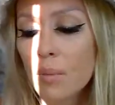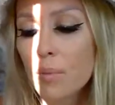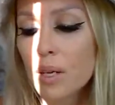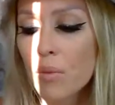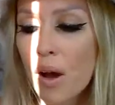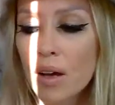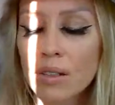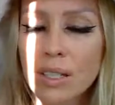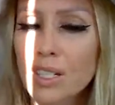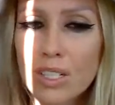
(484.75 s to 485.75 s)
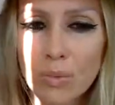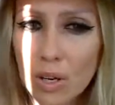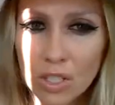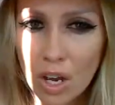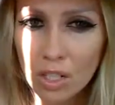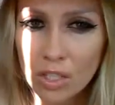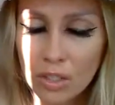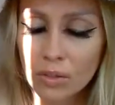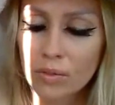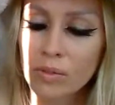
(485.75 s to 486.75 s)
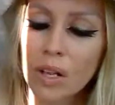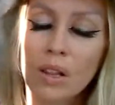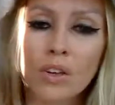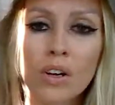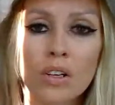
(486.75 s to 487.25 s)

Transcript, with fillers: Meanwhile, they just want to talk to you. They're